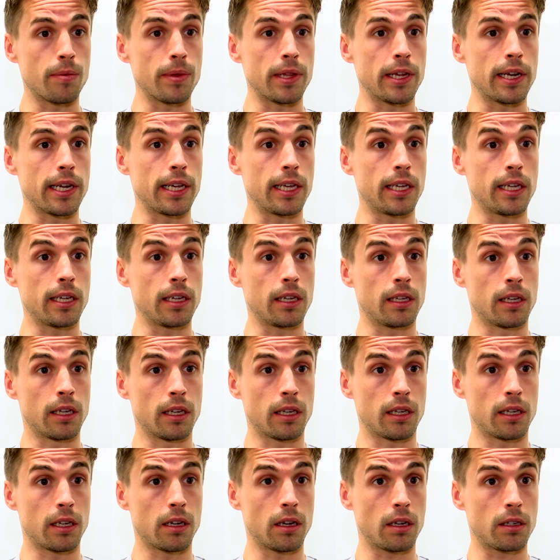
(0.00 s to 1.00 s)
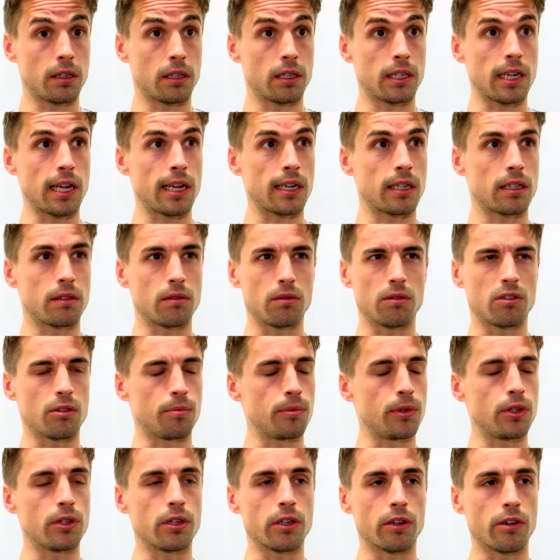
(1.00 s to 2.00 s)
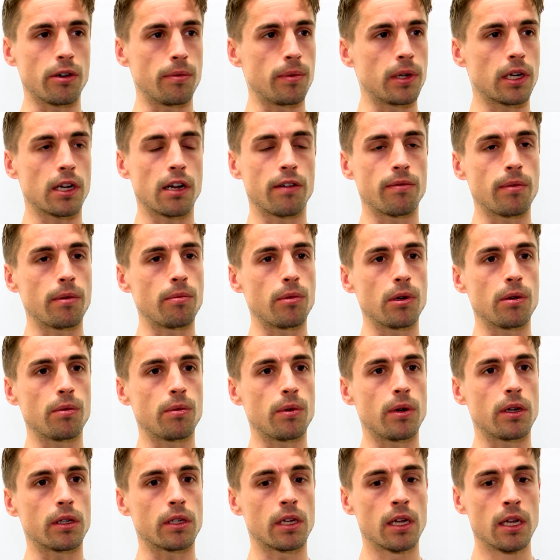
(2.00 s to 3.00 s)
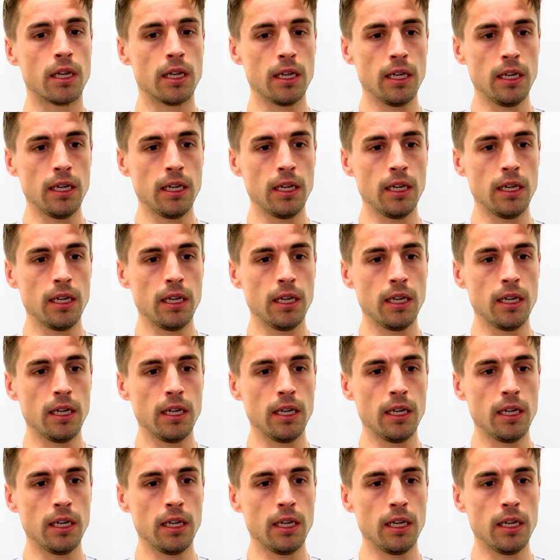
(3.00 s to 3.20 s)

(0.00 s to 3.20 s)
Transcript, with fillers: and then he got sacked. There was a mutual agreement. I can't remember what it was.